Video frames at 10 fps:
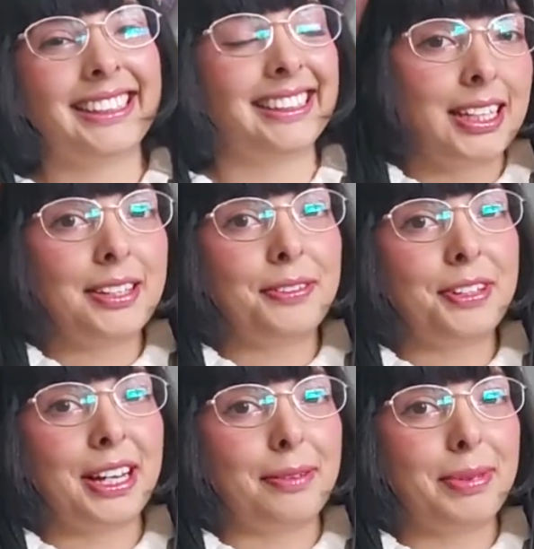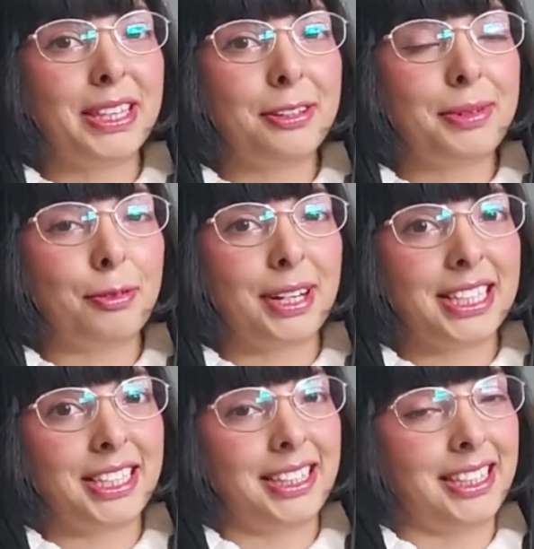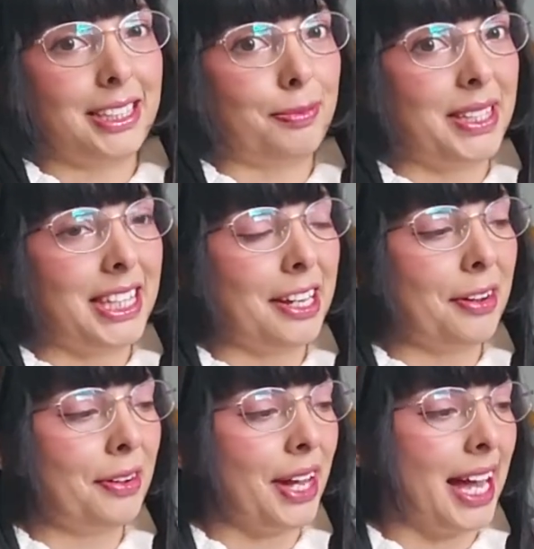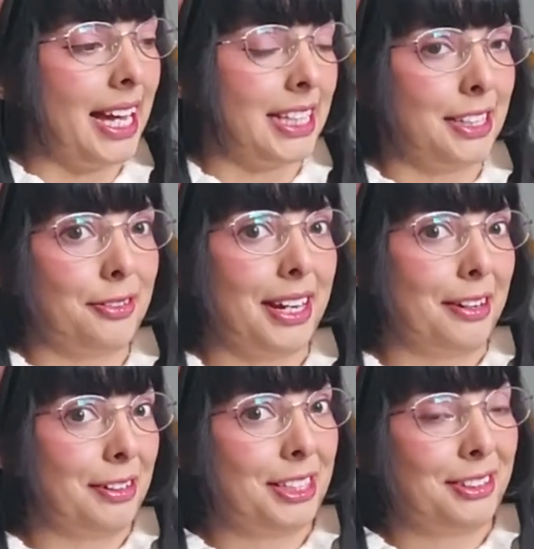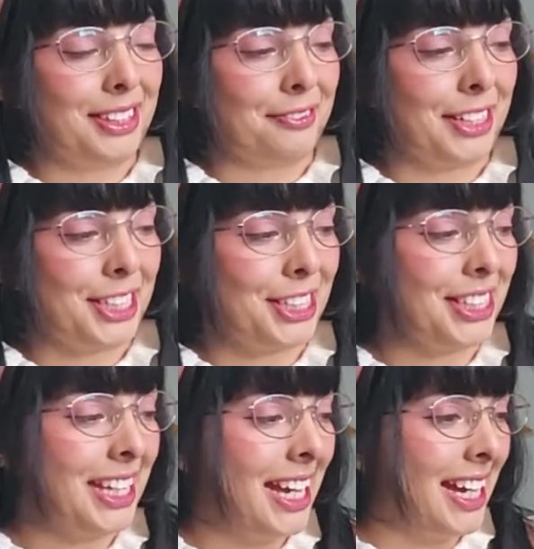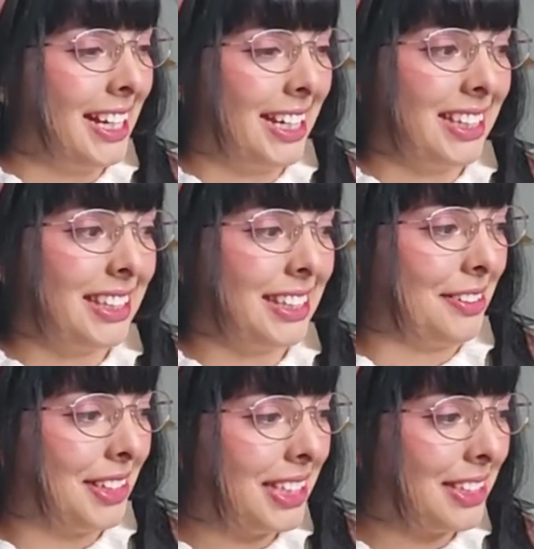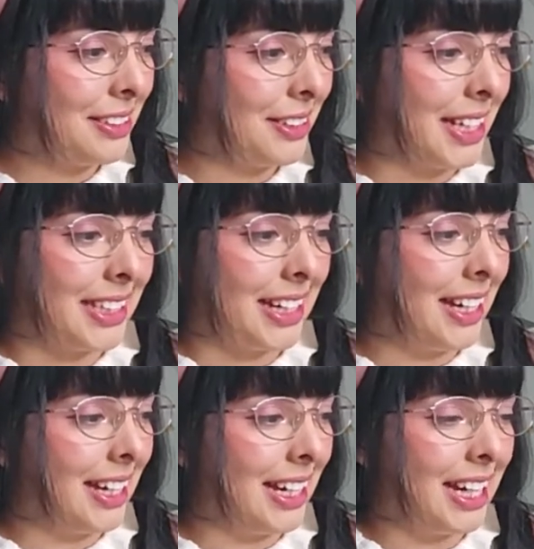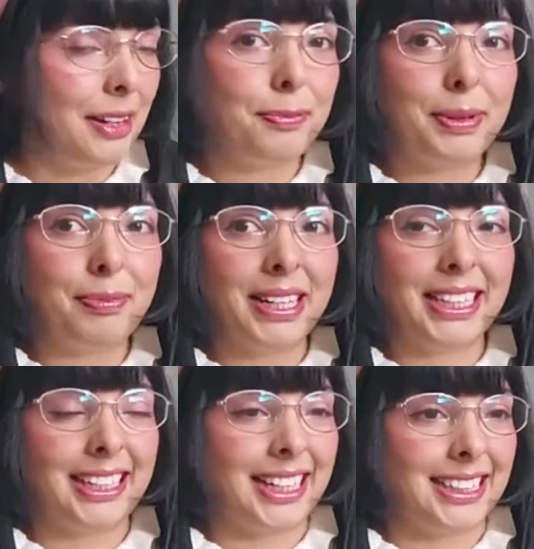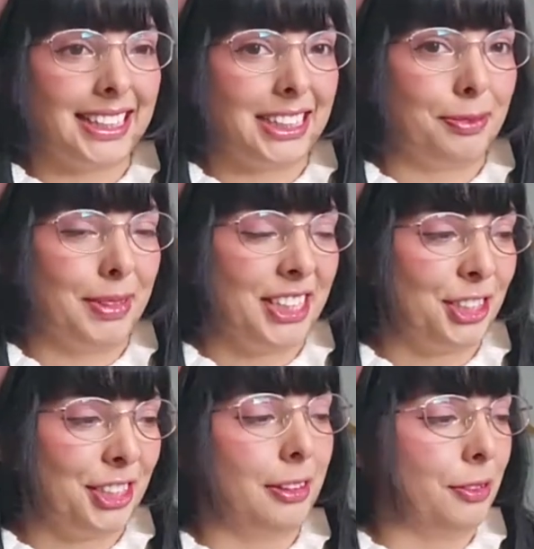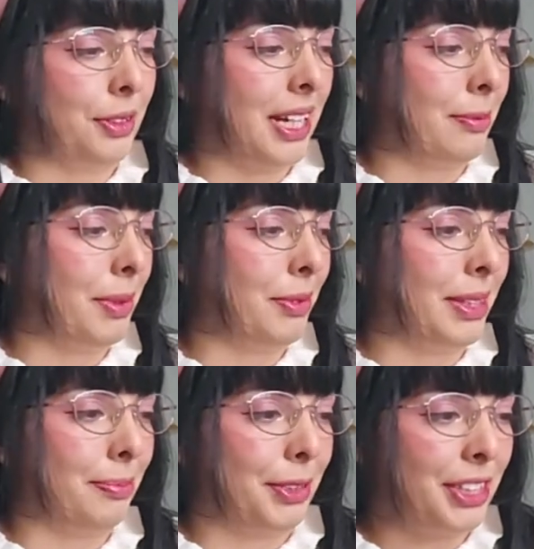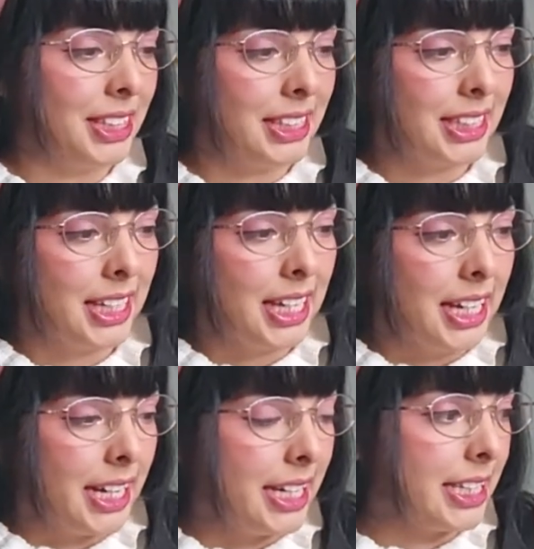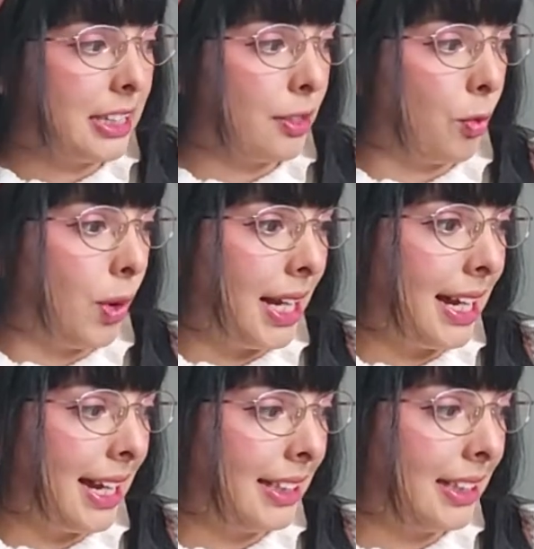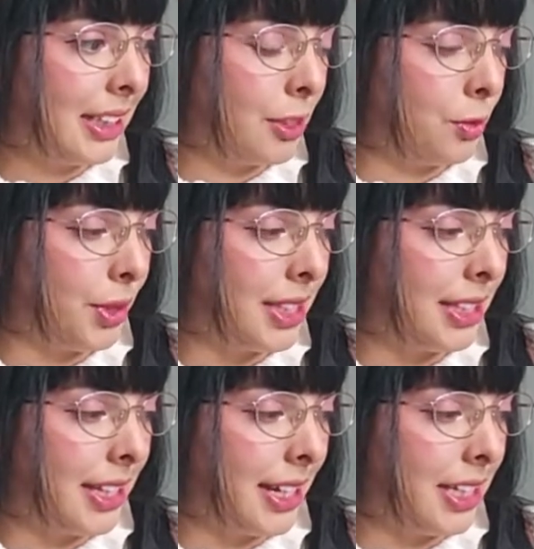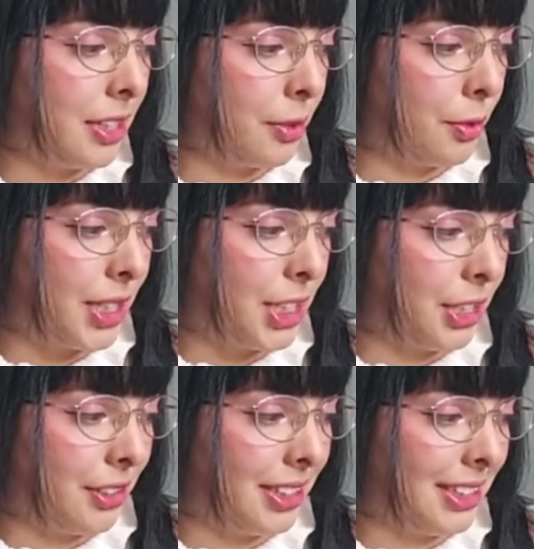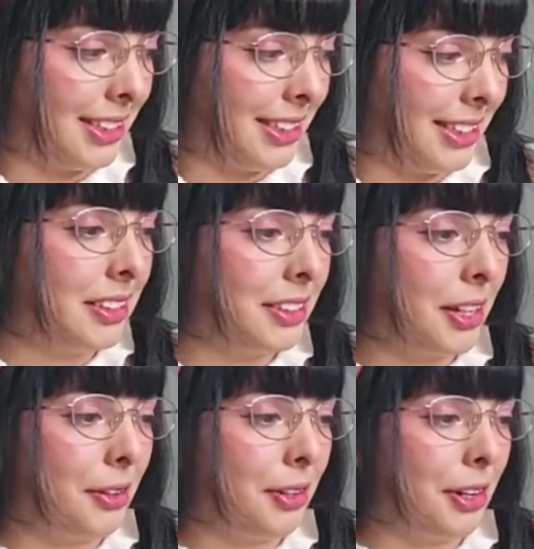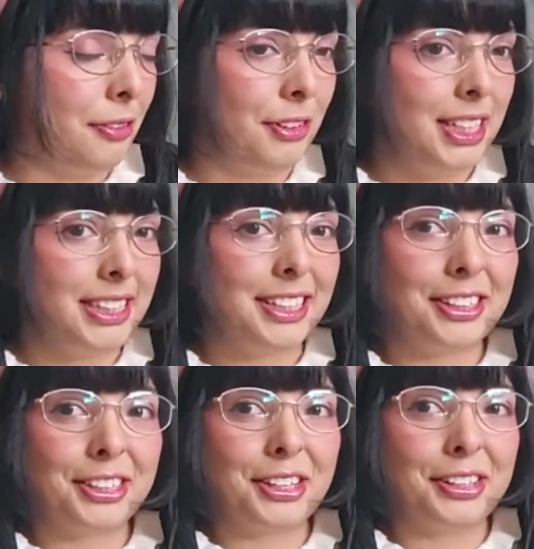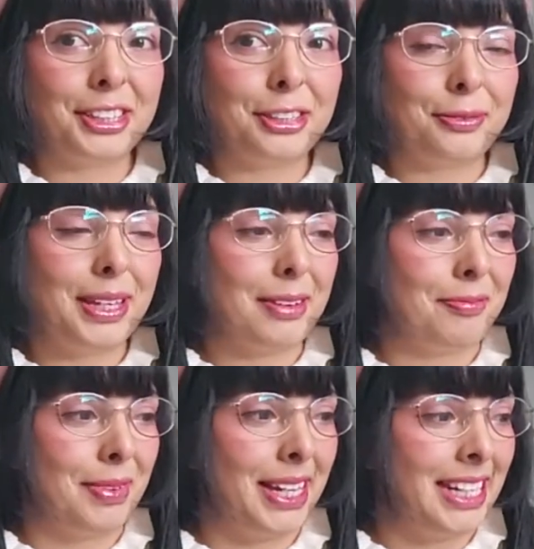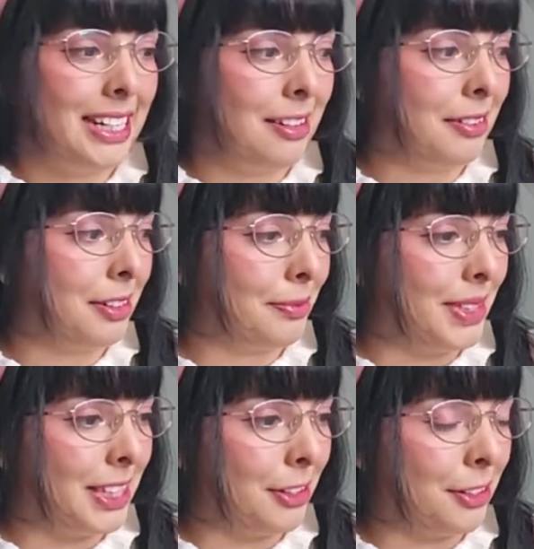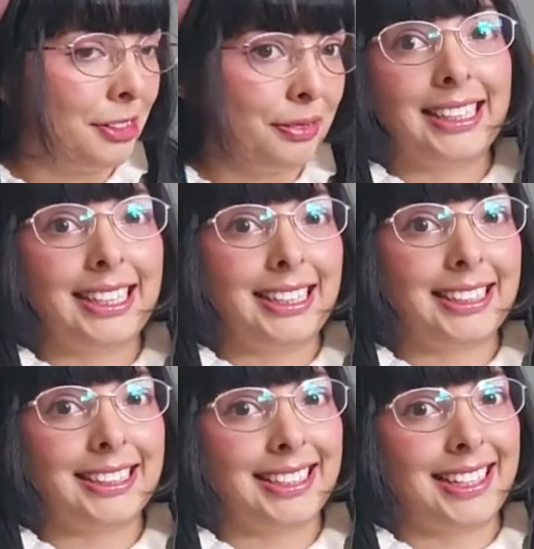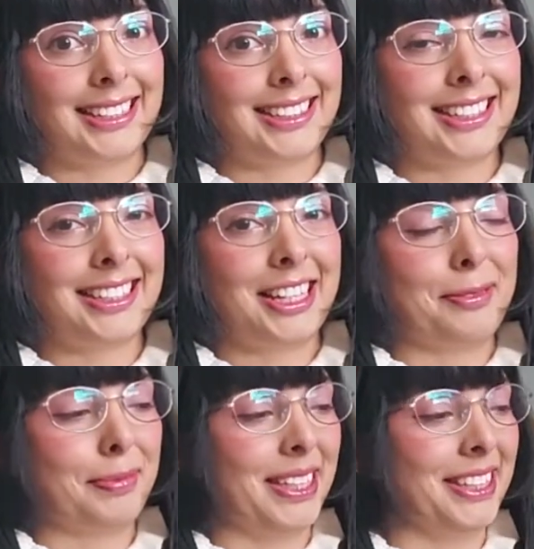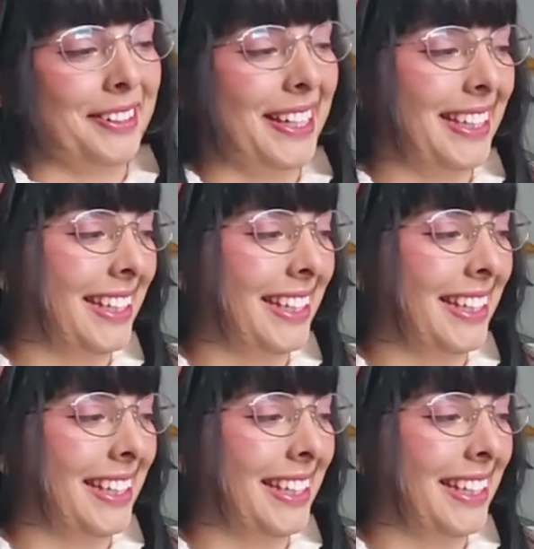If you happen to be watching this video and you are also into fashion, let's this together. I have prepared an Excel spreadsheet to help me with the points. It's 128 questions, so hopefully it's not going to be a very long video. Let's just jump into it.